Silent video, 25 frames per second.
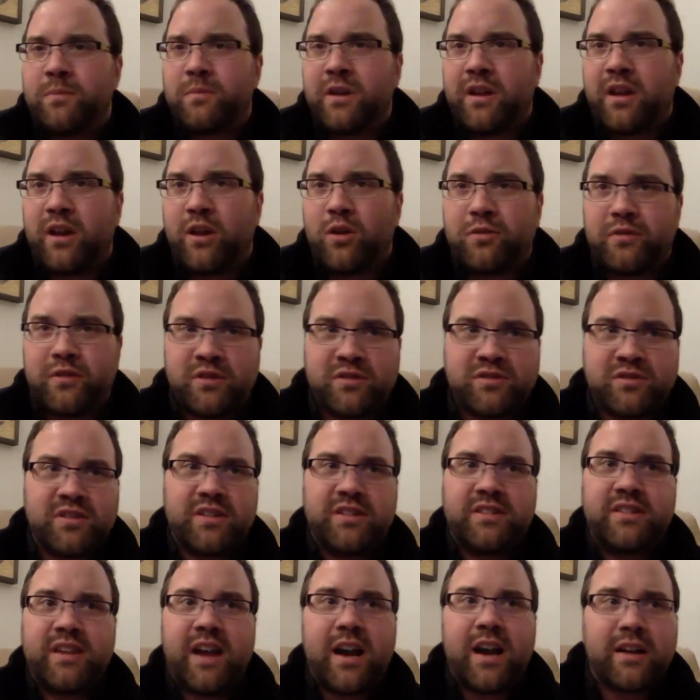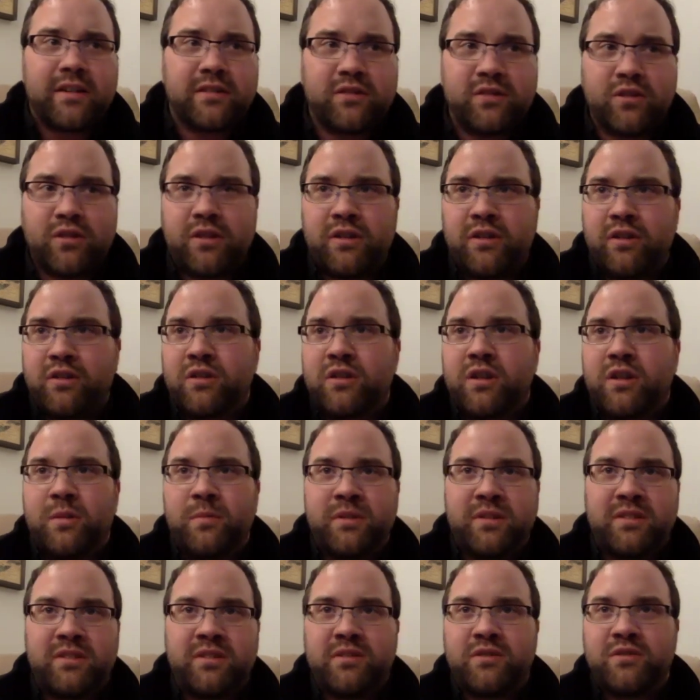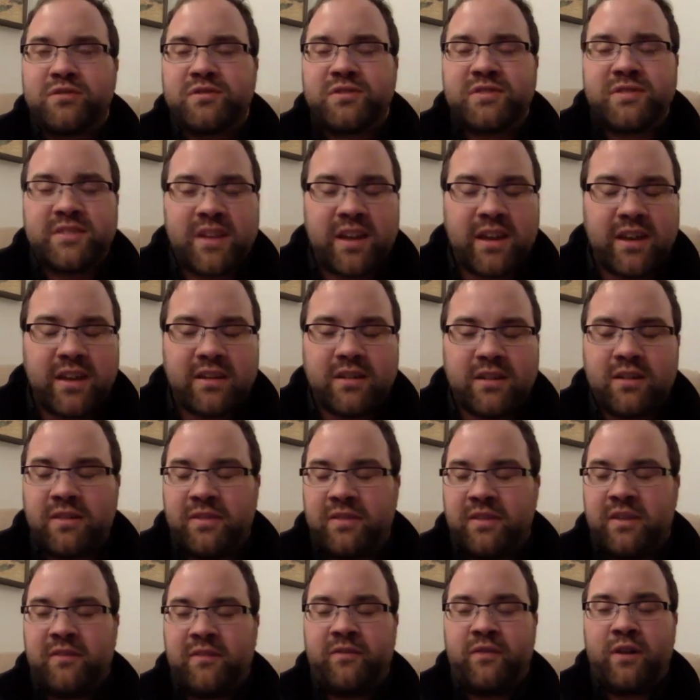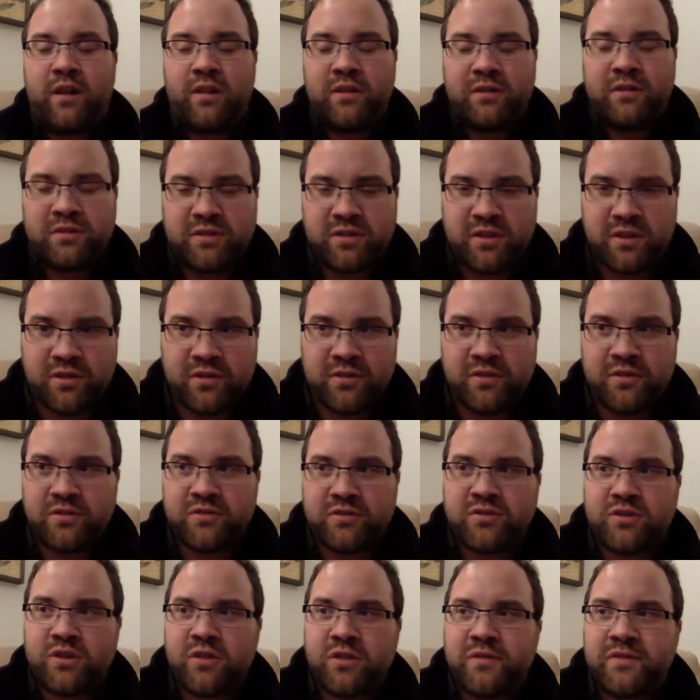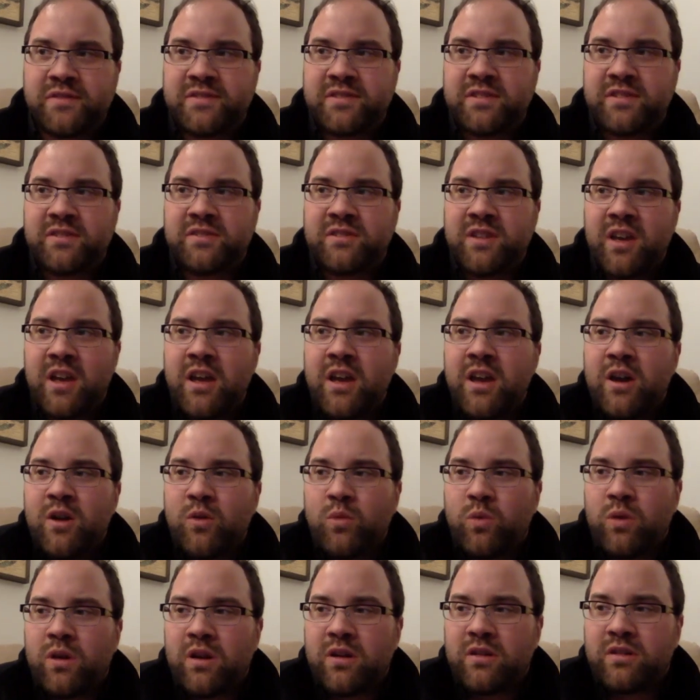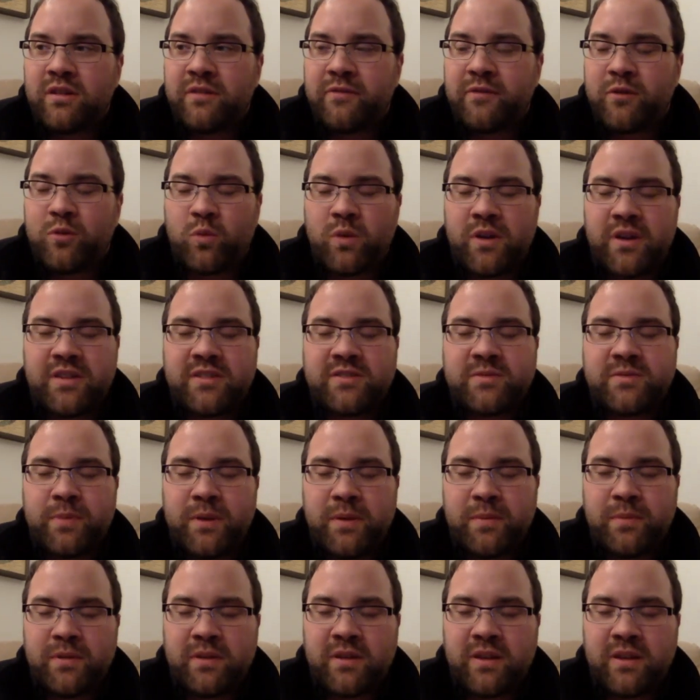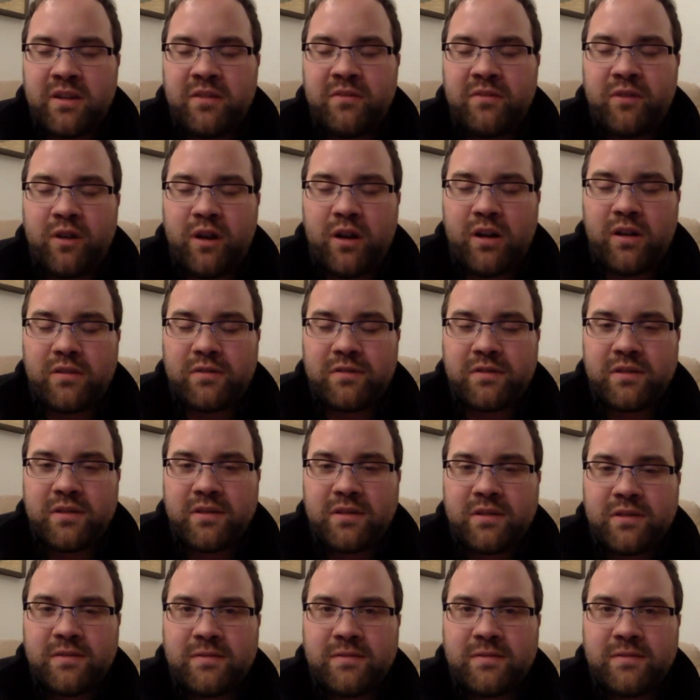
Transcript: somebody out there is a doctor and you're coming to their state. can they volunteer their services? what are different ways people get involved?